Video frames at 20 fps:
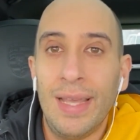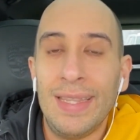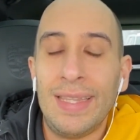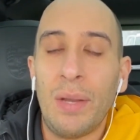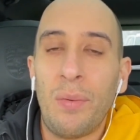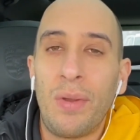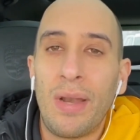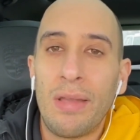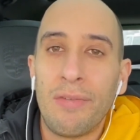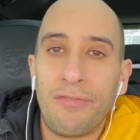
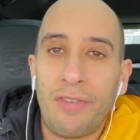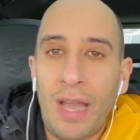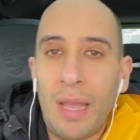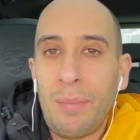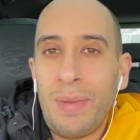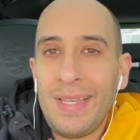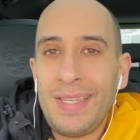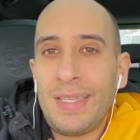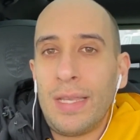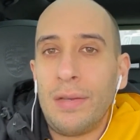that when I
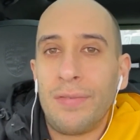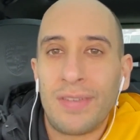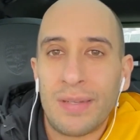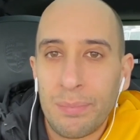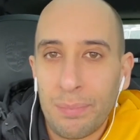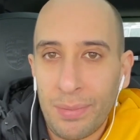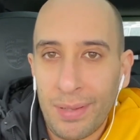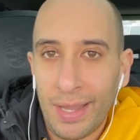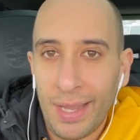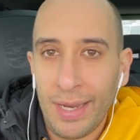find myself
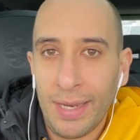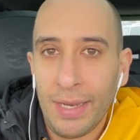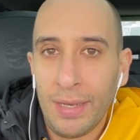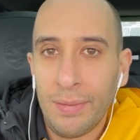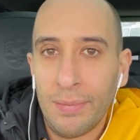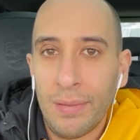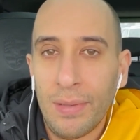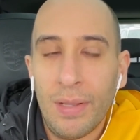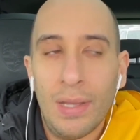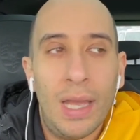
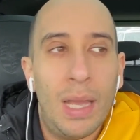complaining